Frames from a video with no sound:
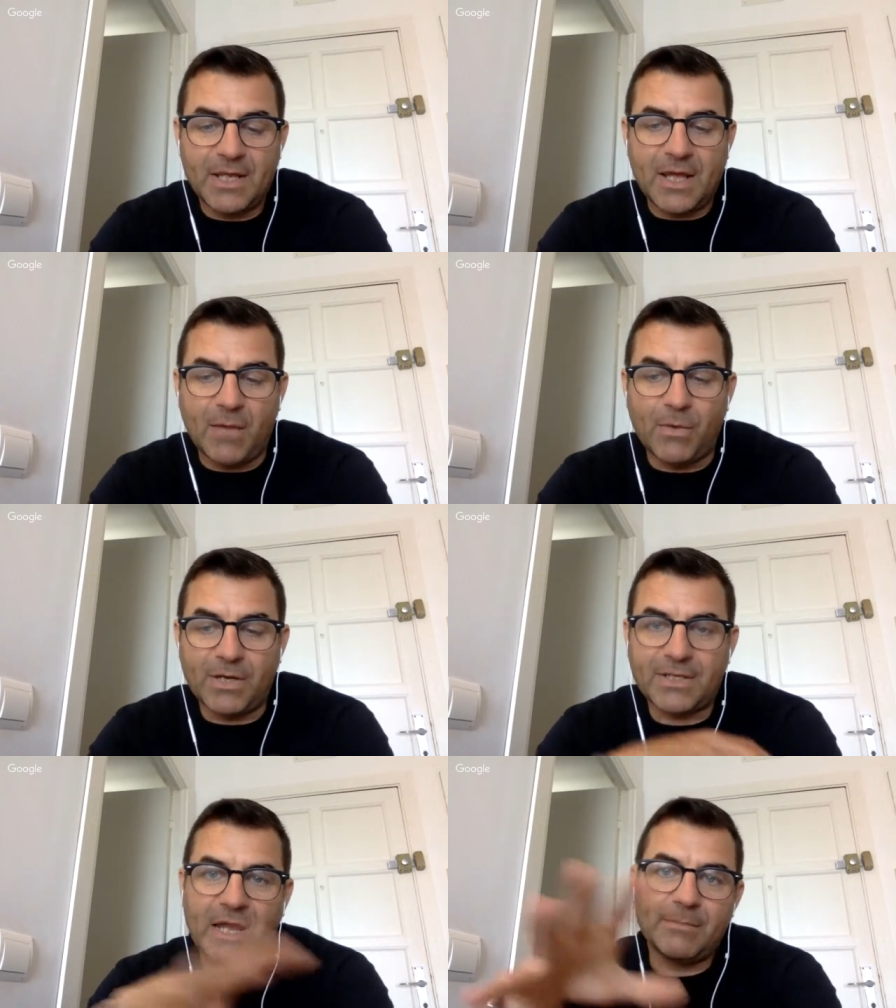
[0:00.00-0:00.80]
and when
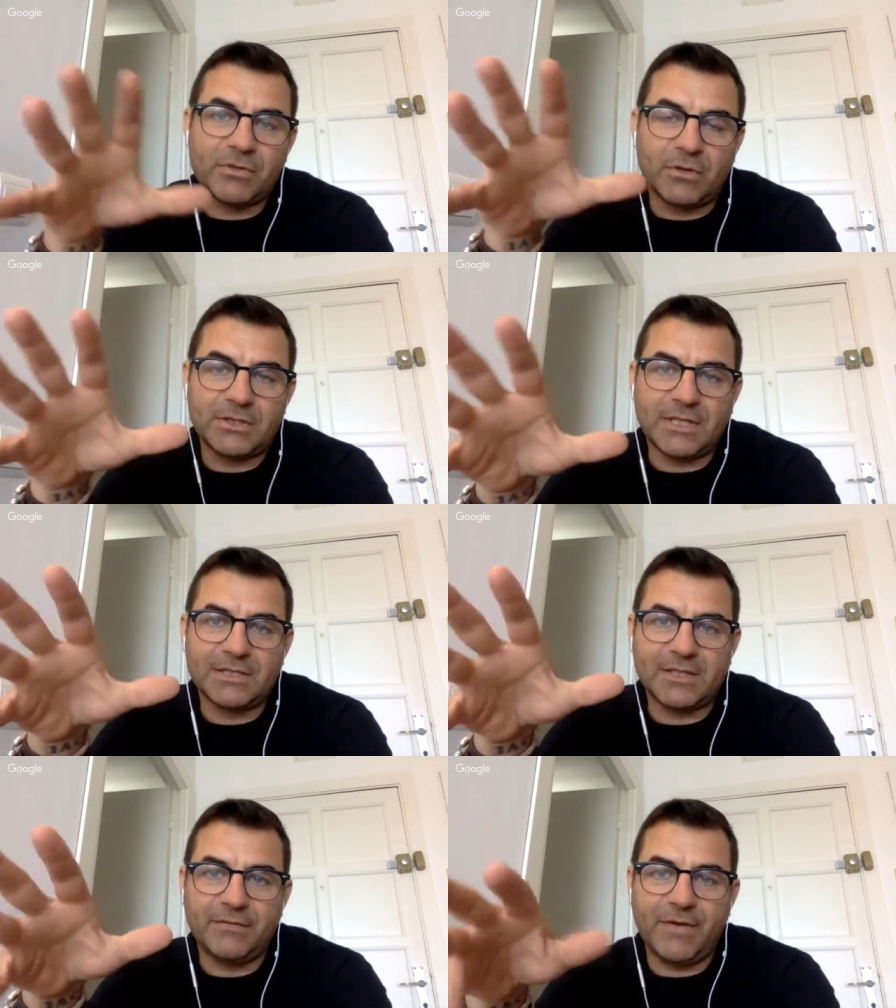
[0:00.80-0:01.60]
I came across
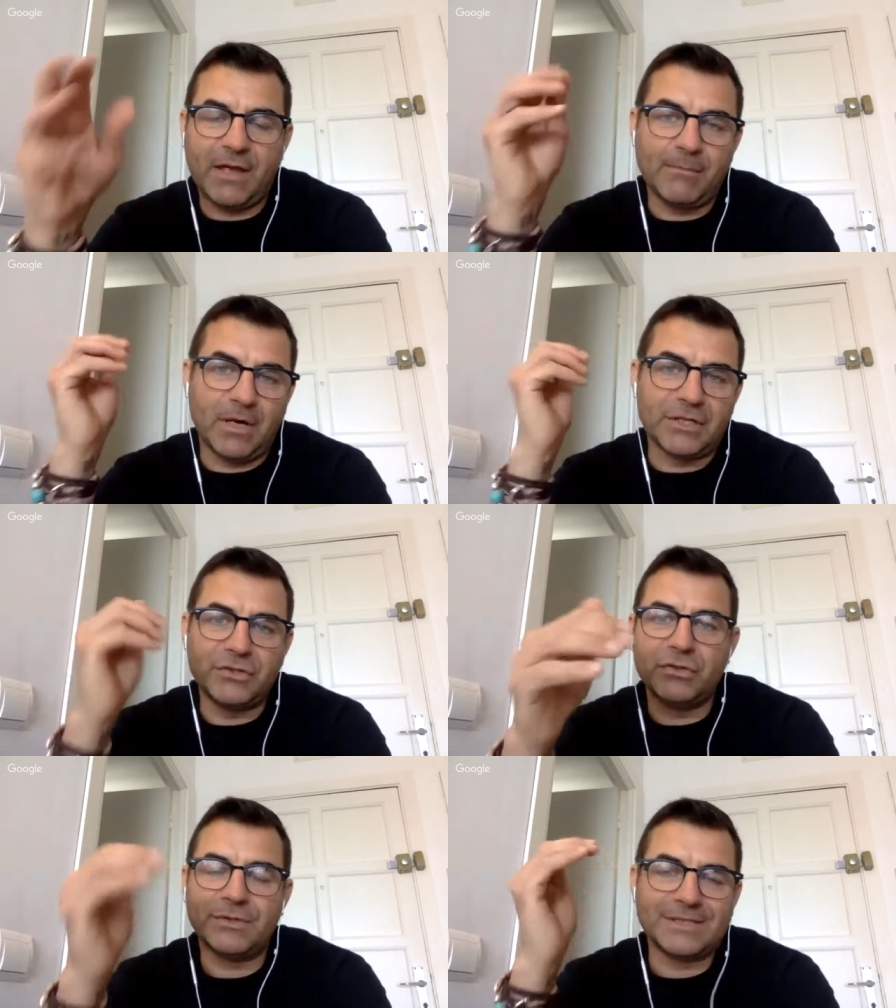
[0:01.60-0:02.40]
SFM, I
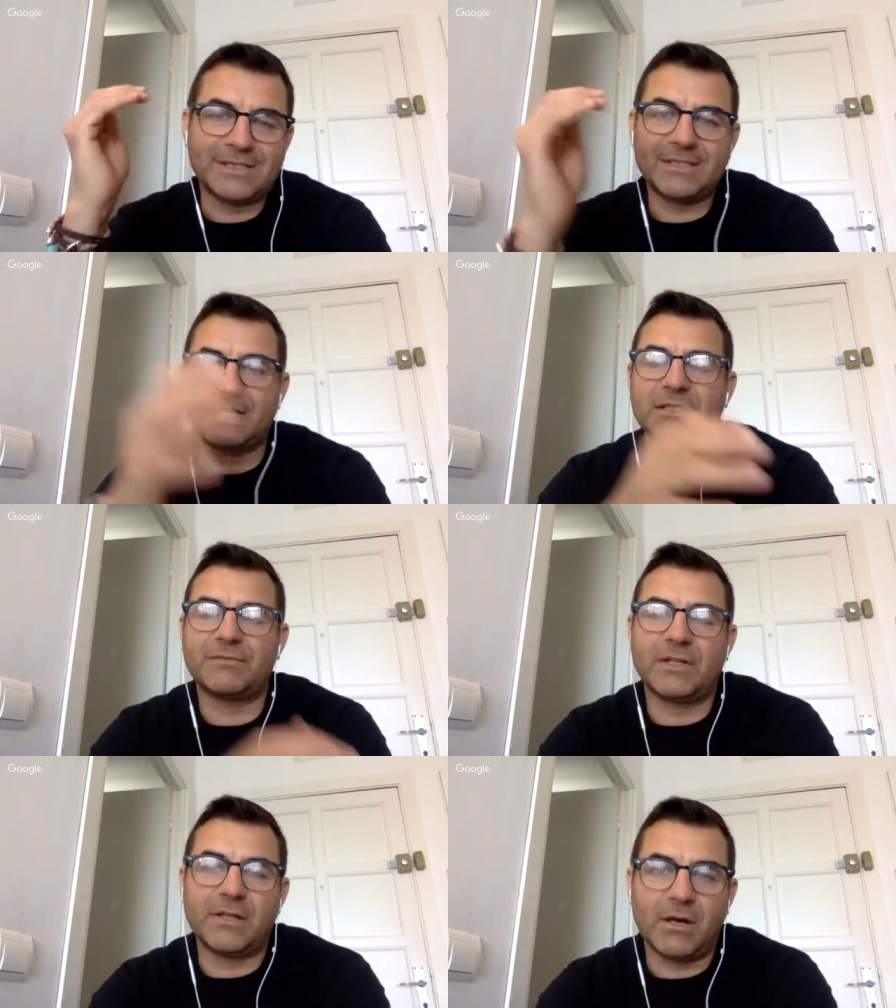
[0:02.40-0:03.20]
knew
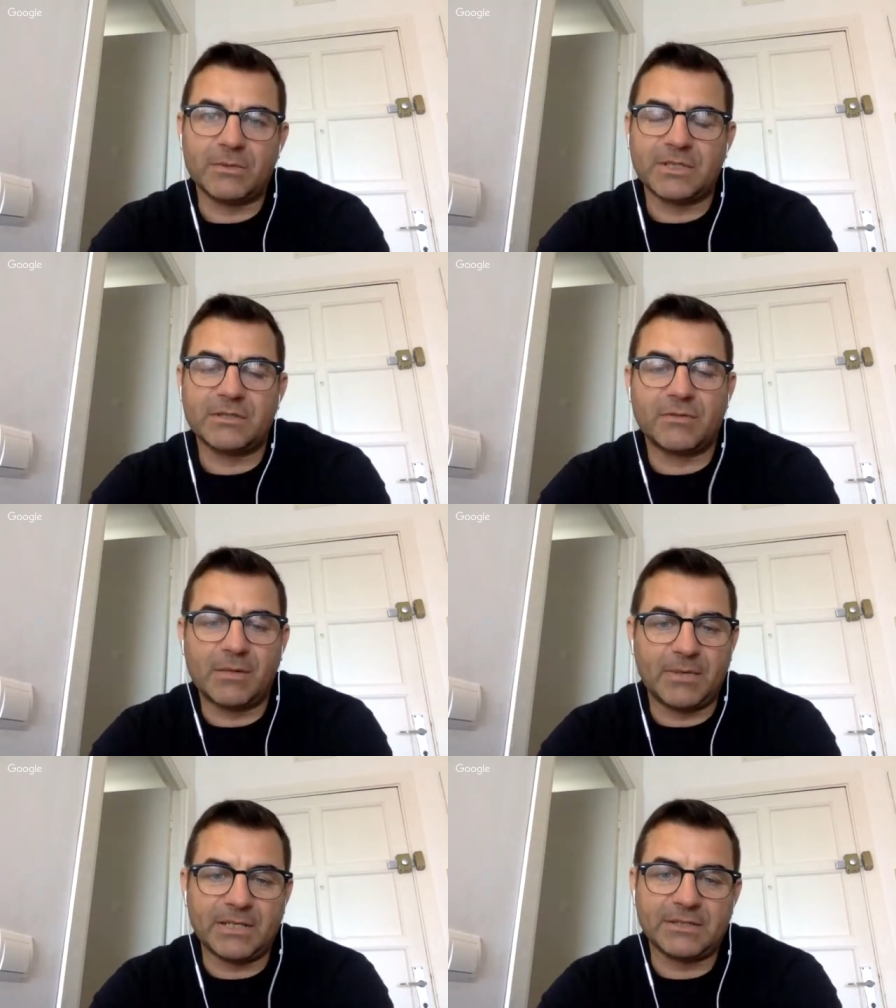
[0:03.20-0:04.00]
instinctively that I was in the right
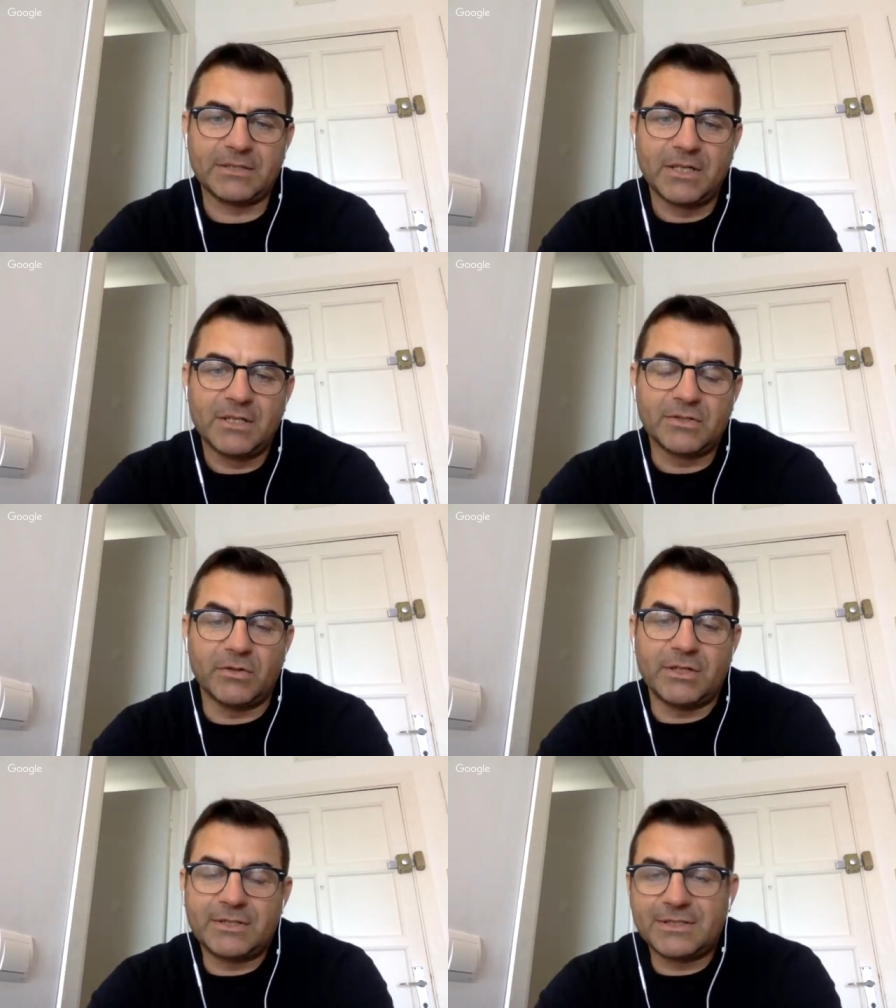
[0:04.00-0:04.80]
place. So
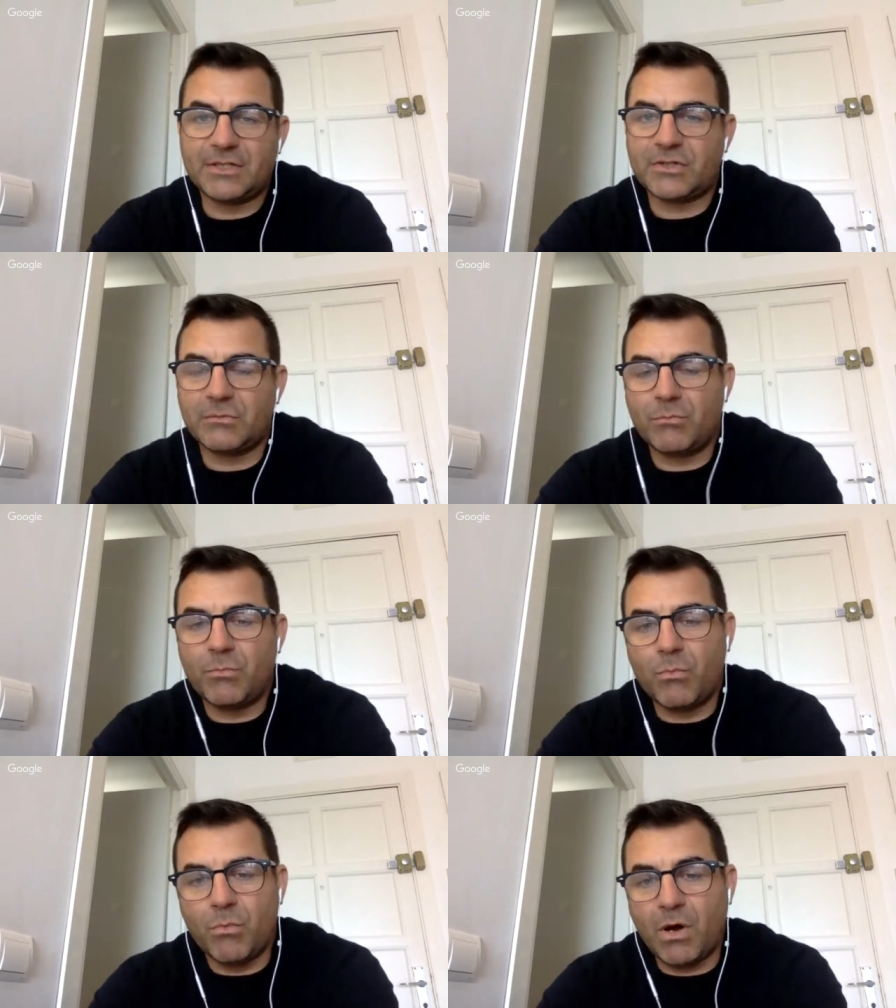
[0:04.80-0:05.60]
the decision,
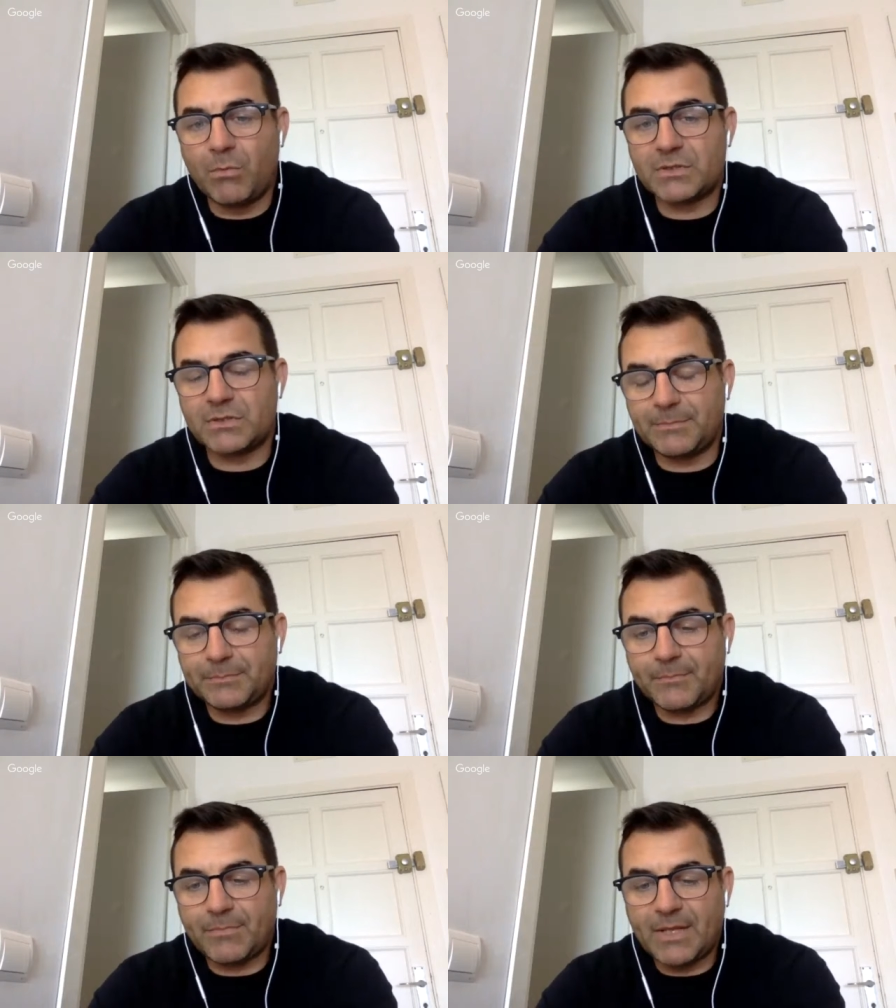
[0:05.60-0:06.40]
I wasn't
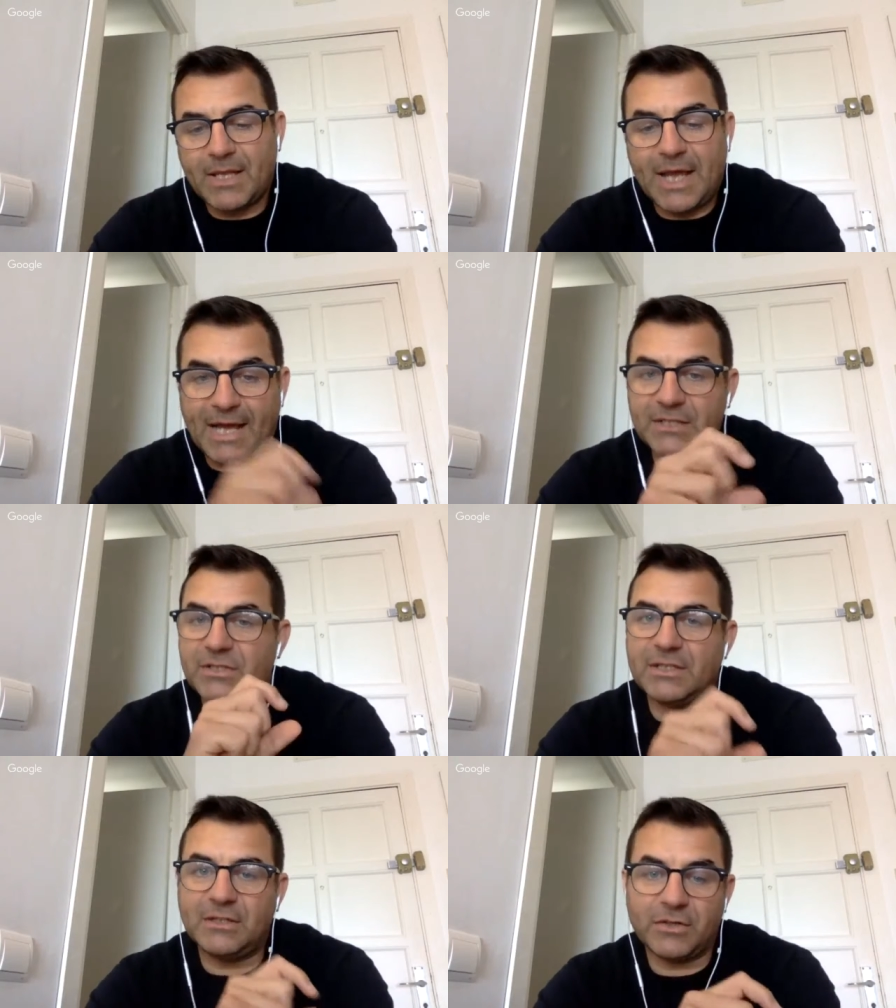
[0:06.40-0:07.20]

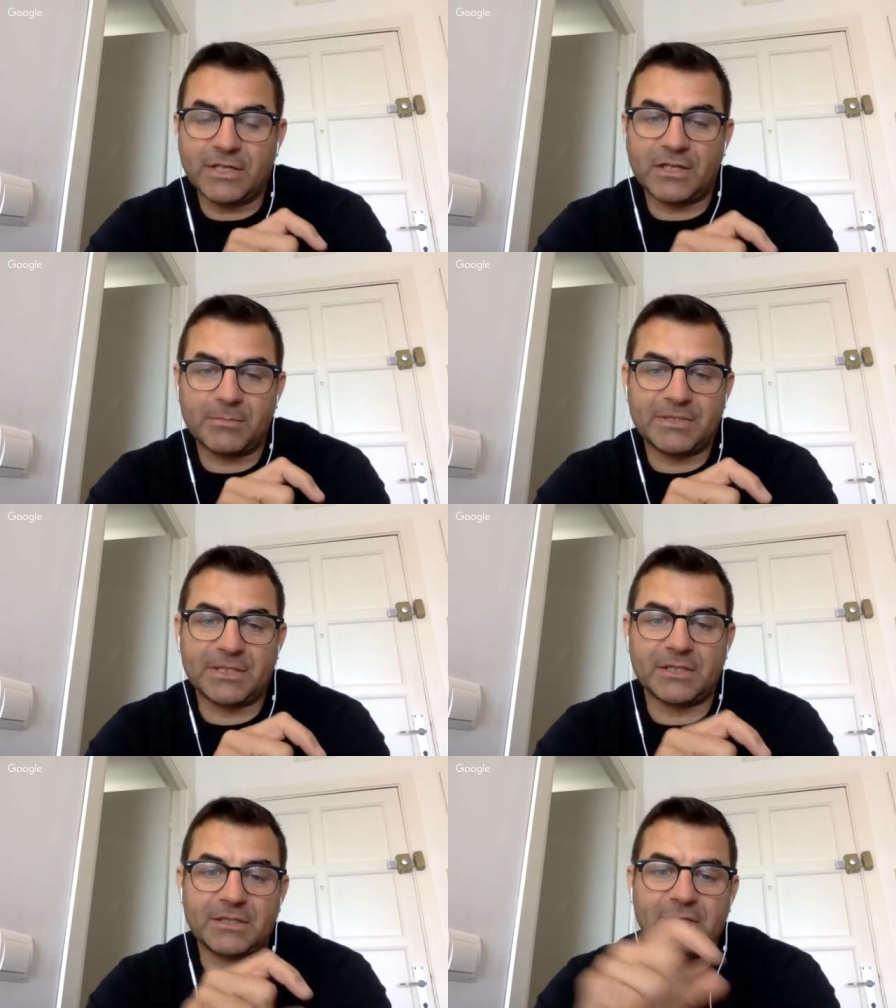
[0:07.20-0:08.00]
actually looking at the
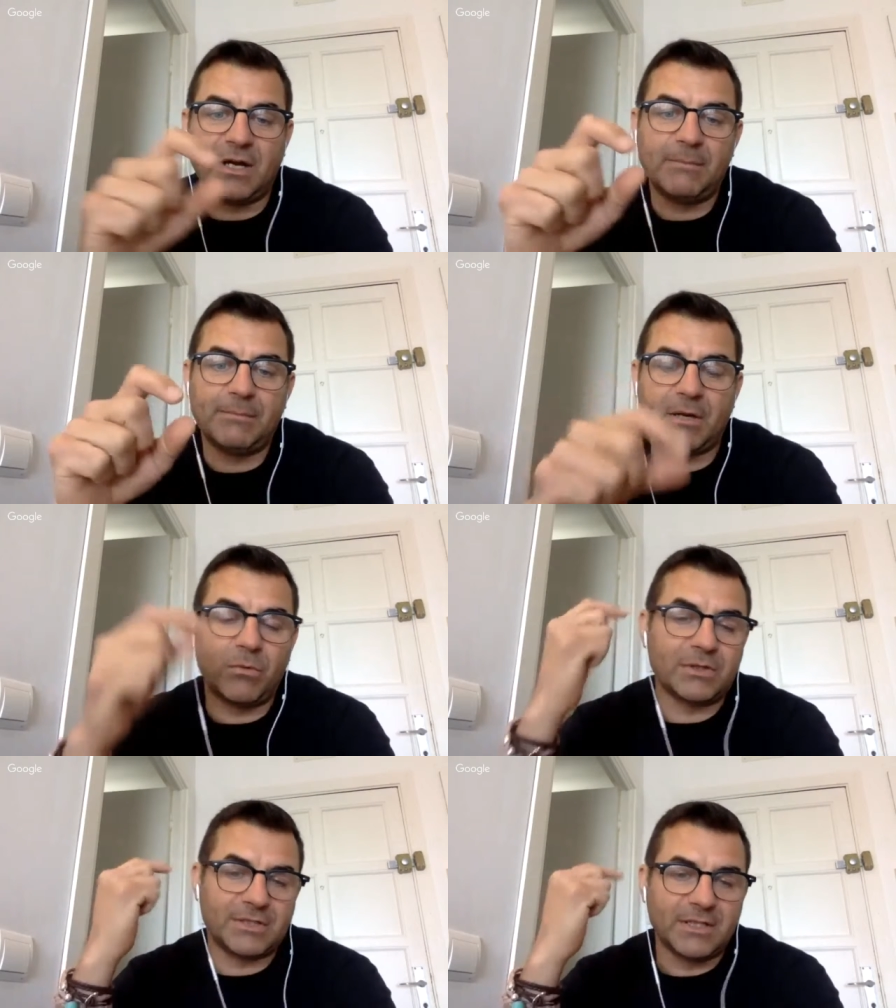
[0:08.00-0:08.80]
particular time, but I
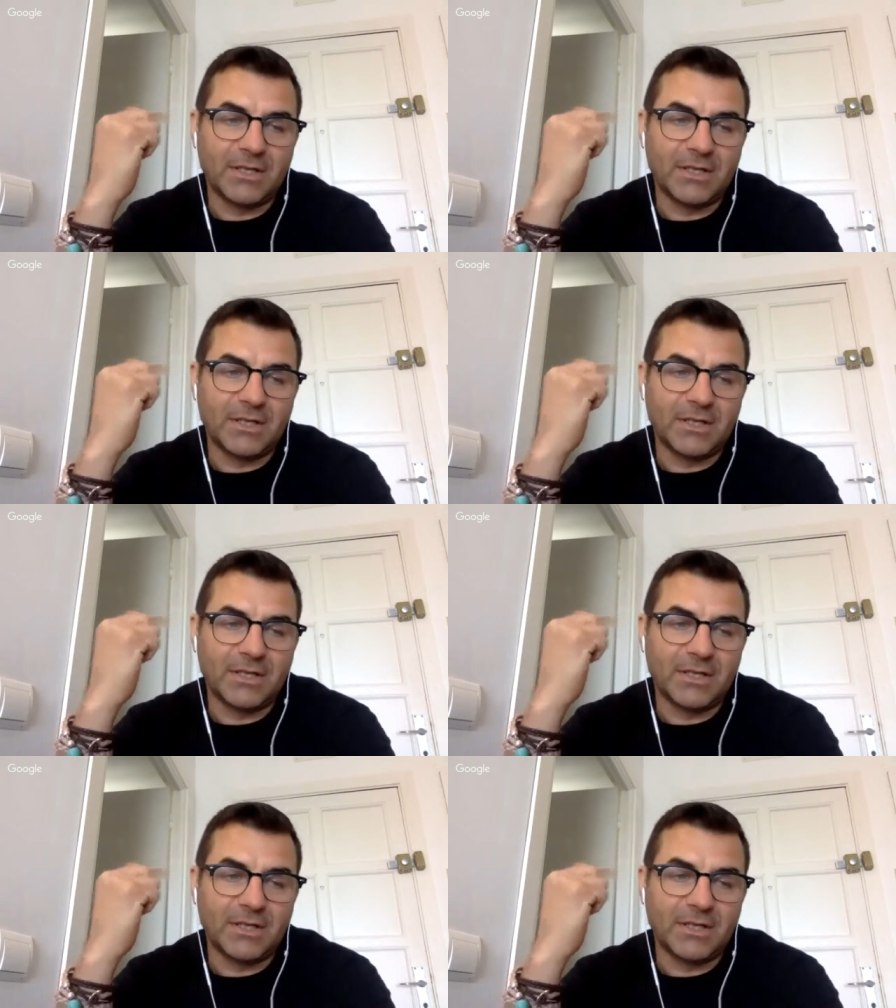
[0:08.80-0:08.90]
was,